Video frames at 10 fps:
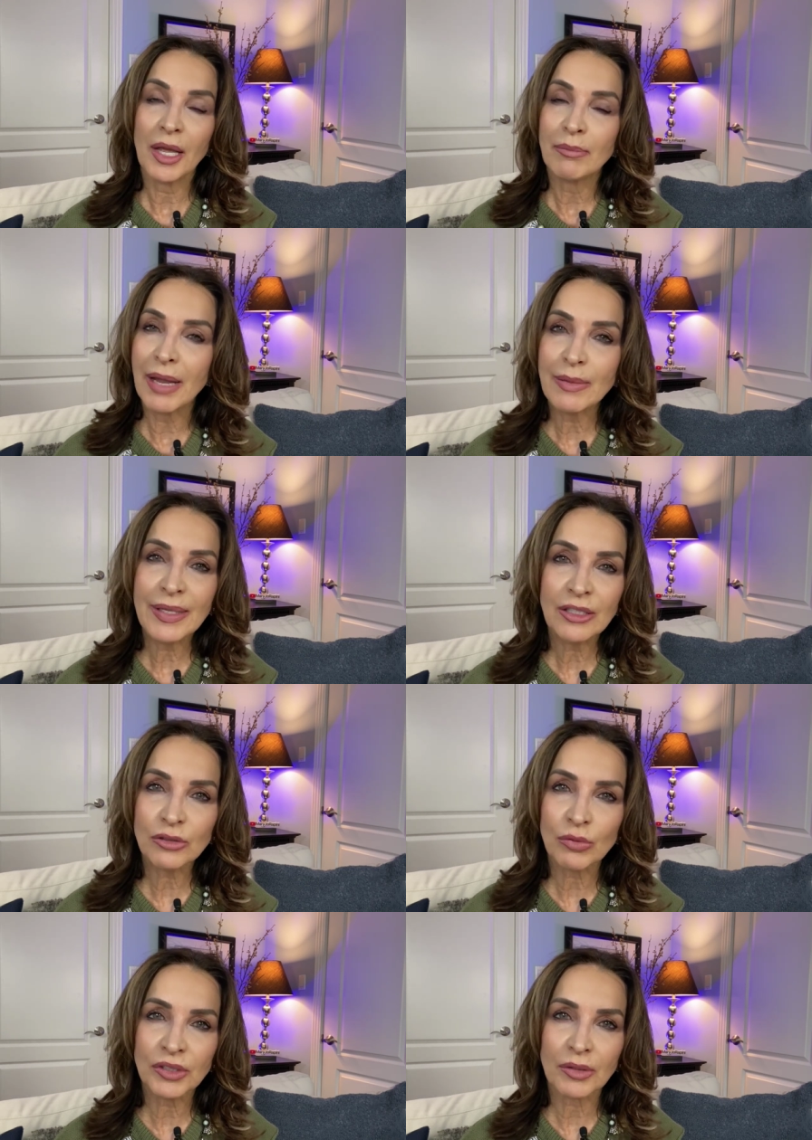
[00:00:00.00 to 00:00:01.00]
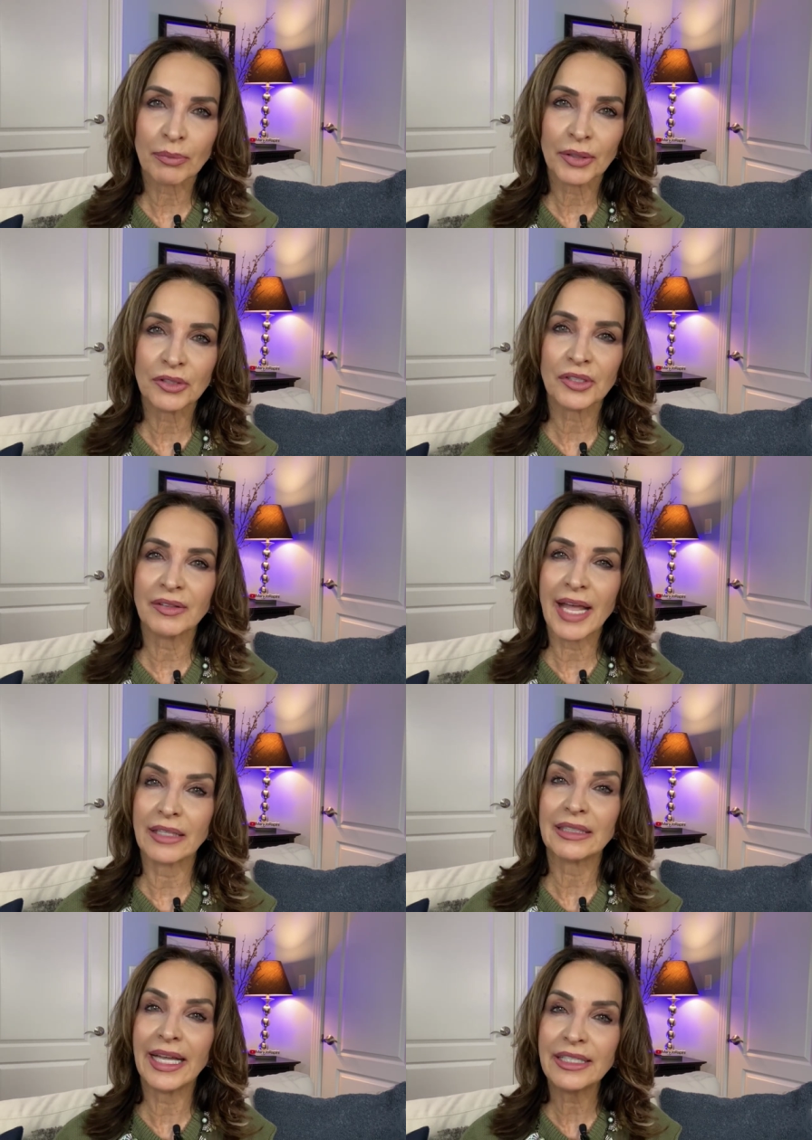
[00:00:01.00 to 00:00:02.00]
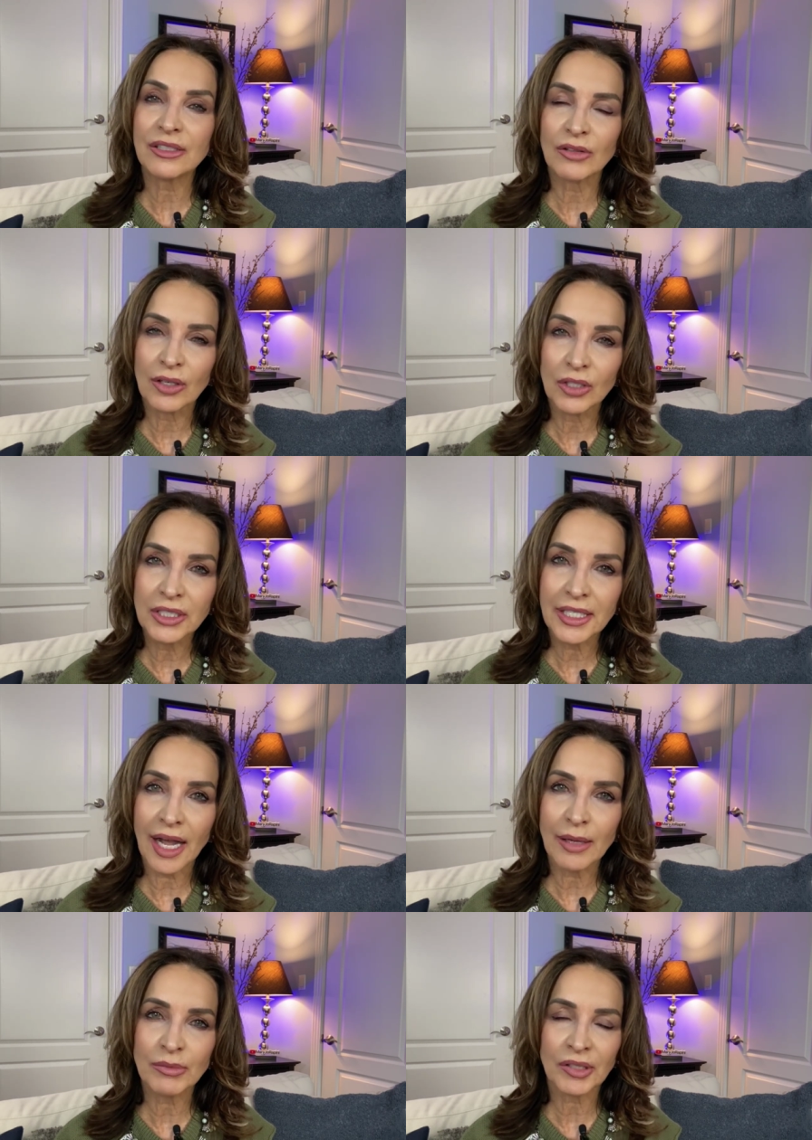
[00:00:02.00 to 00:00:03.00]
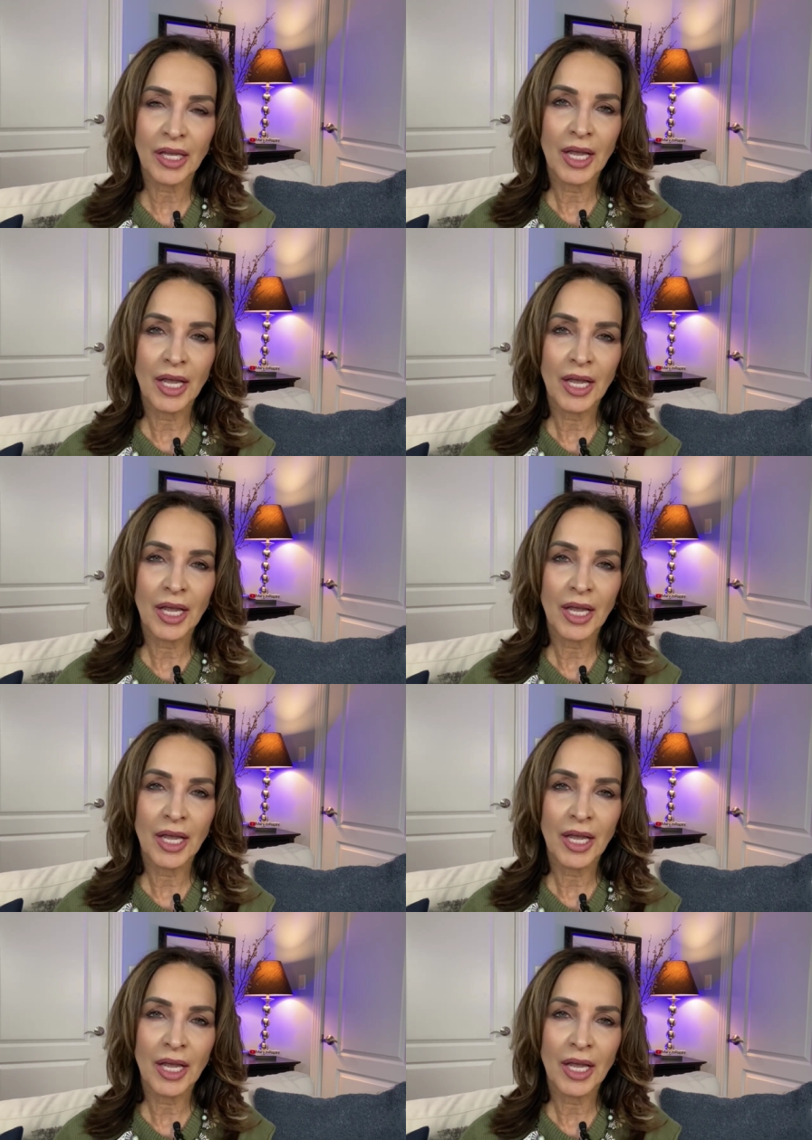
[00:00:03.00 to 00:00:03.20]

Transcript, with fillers: Maybe this was a person that liked the good times,